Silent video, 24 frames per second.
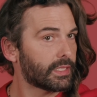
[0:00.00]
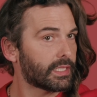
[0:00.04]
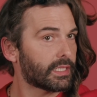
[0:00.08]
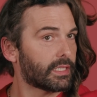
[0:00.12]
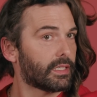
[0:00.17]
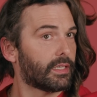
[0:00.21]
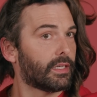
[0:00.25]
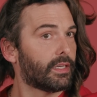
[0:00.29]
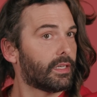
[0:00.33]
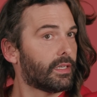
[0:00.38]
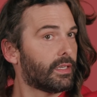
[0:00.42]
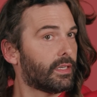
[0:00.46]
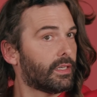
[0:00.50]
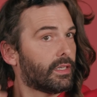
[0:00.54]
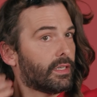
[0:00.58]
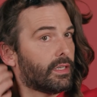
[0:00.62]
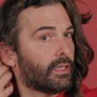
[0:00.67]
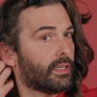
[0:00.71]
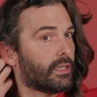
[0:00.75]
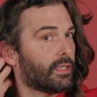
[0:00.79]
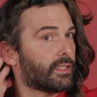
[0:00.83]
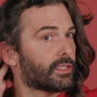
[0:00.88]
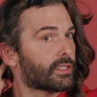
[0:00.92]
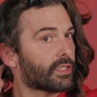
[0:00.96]

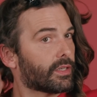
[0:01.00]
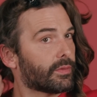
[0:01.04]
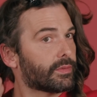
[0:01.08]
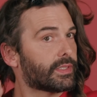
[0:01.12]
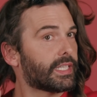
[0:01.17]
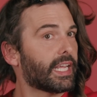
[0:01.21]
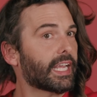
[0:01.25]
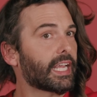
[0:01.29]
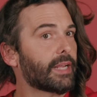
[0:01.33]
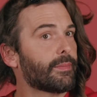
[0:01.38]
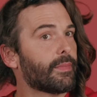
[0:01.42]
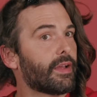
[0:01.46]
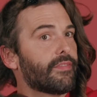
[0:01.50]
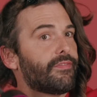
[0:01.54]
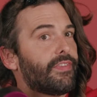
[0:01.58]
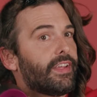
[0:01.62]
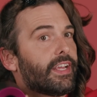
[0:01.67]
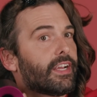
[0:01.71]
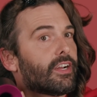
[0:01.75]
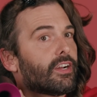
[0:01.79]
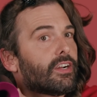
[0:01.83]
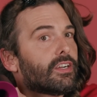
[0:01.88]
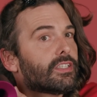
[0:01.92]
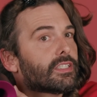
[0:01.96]
So I'm taking my
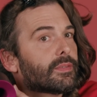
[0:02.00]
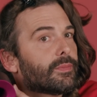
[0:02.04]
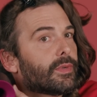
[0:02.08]
fingers,